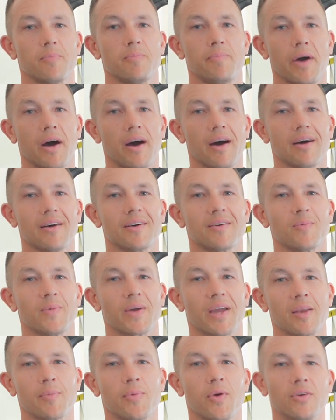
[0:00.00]
but
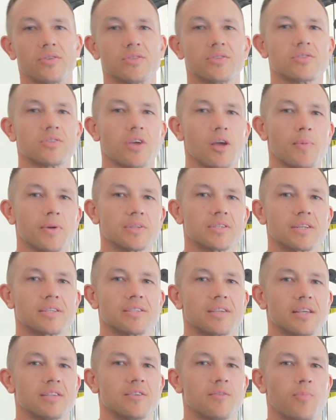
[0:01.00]
we're gonna put on so much
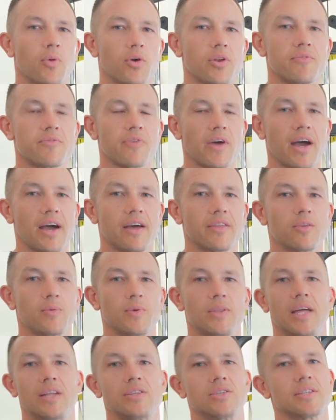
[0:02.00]
excessive body fat that
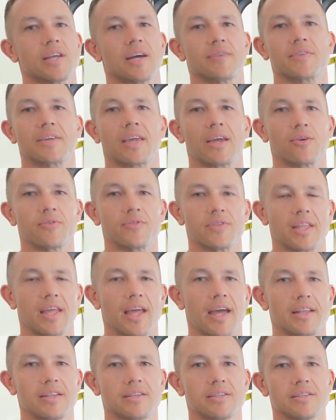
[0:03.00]
we then just have to get off at the
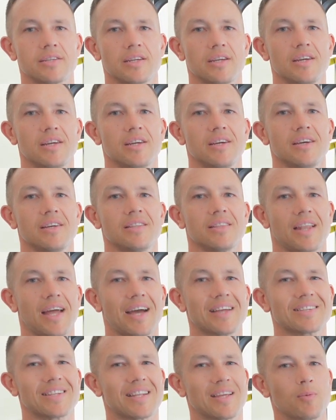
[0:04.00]
end that
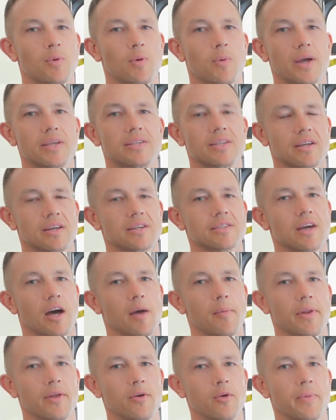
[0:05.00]
actually we're wasting our
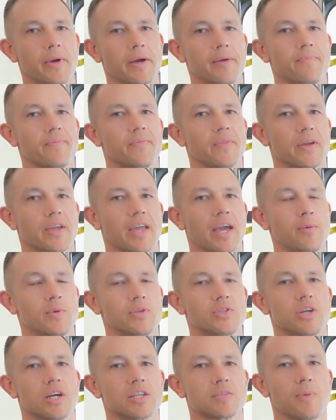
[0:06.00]
time a little bit, okay? We're
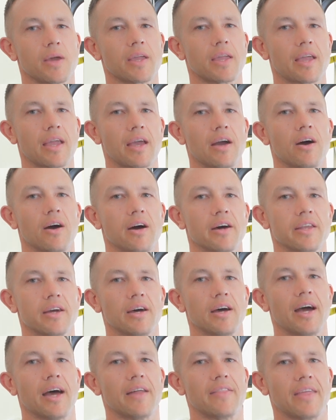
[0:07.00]
just making it
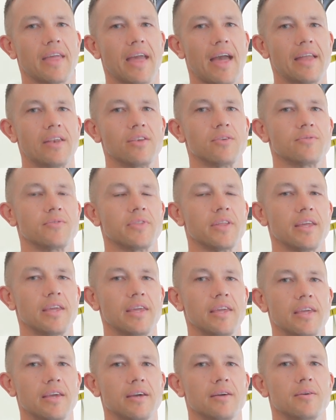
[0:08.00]
harder at the end of
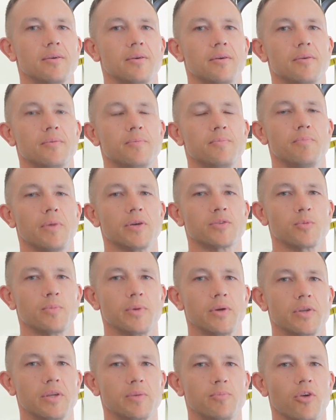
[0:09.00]
the muscle
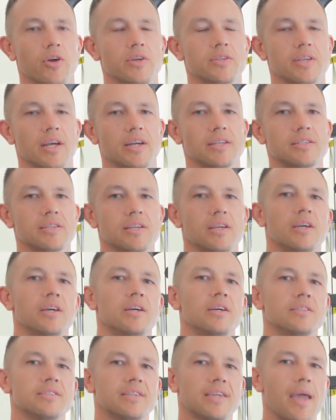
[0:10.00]
building process
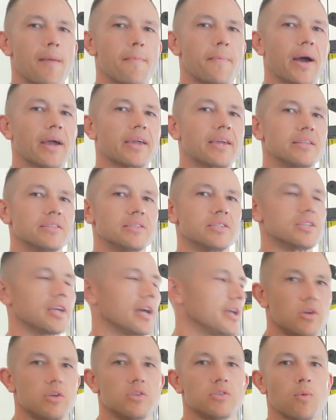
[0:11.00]
to get back into
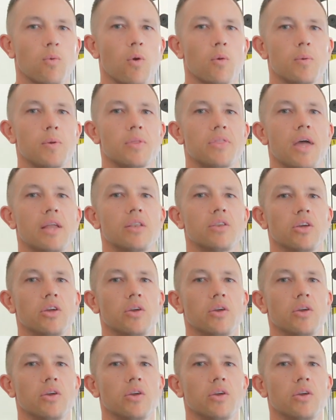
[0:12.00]
shape. So what we would then do